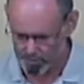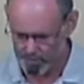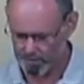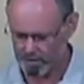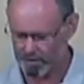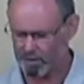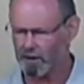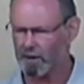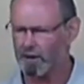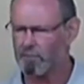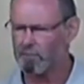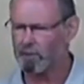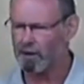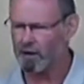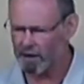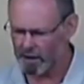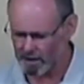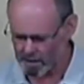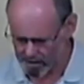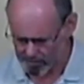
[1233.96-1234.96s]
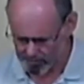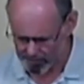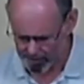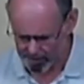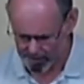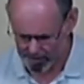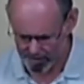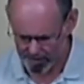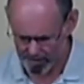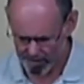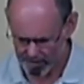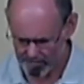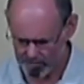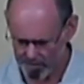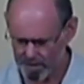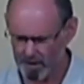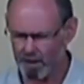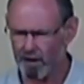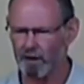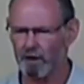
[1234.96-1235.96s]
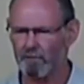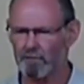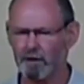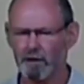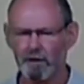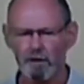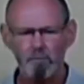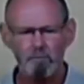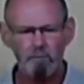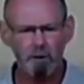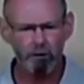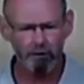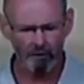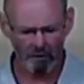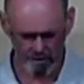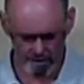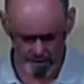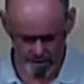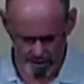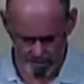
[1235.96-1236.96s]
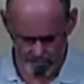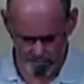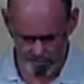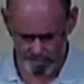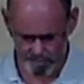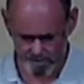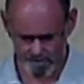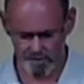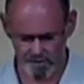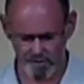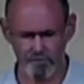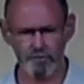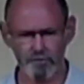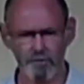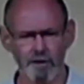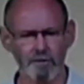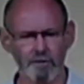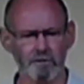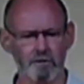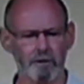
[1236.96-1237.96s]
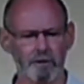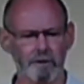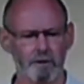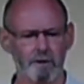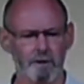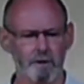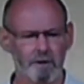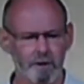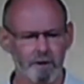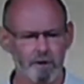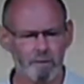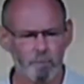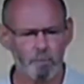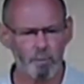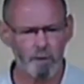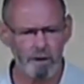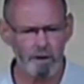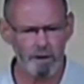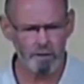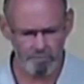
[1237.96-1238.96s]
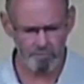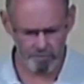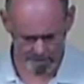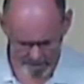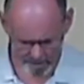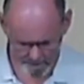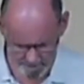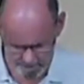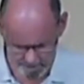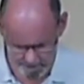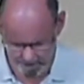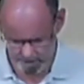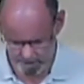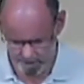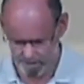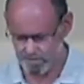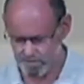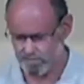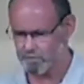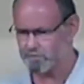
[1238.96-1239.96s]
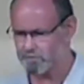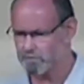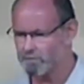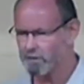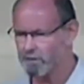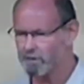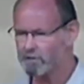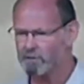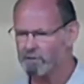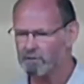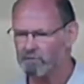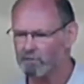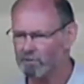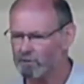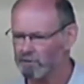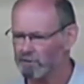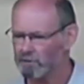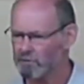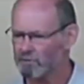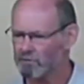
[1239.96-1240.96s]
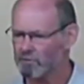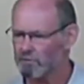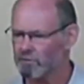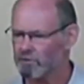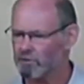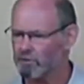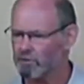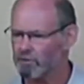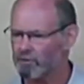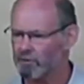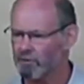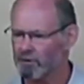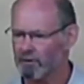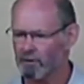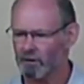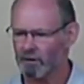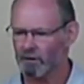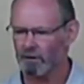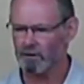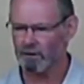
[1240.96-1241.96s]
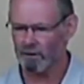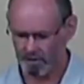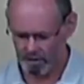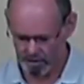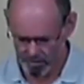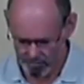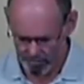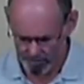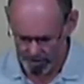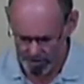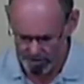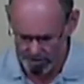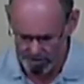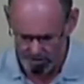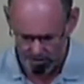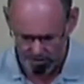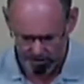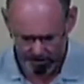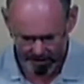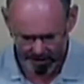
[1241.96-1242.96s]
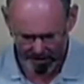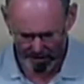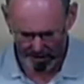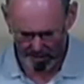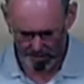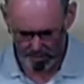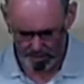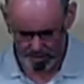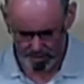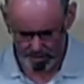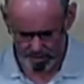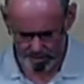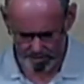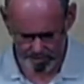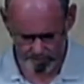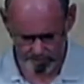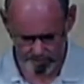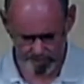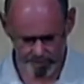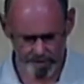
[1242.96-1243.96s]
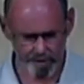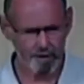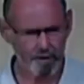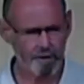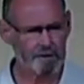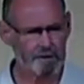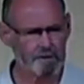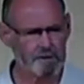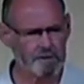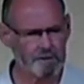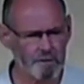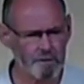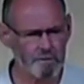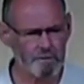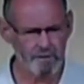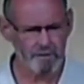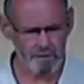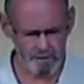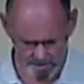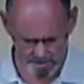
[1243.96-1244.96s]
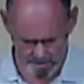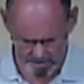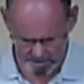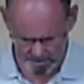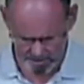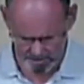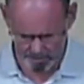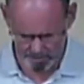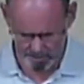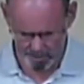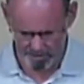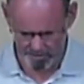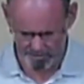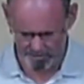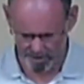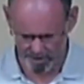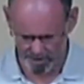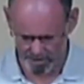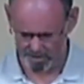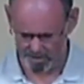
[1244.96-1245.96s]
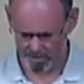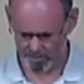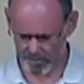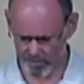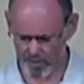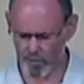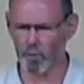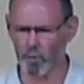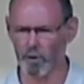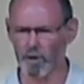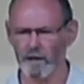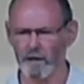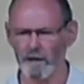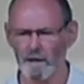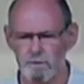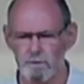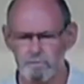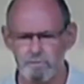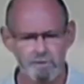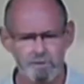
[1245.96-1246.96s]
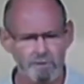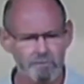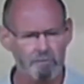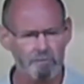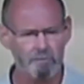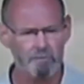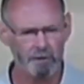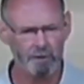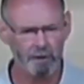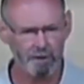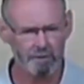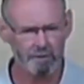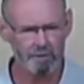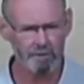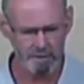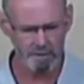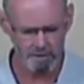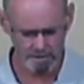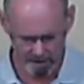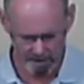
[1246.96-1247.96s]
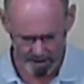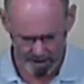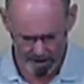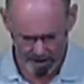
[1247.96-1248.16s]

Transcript: in, in our behavior by having our moral compass fixed unwaveringly in the direction of God's truth and righteousness as well. And it's showing those that we interact with that we have different priorities.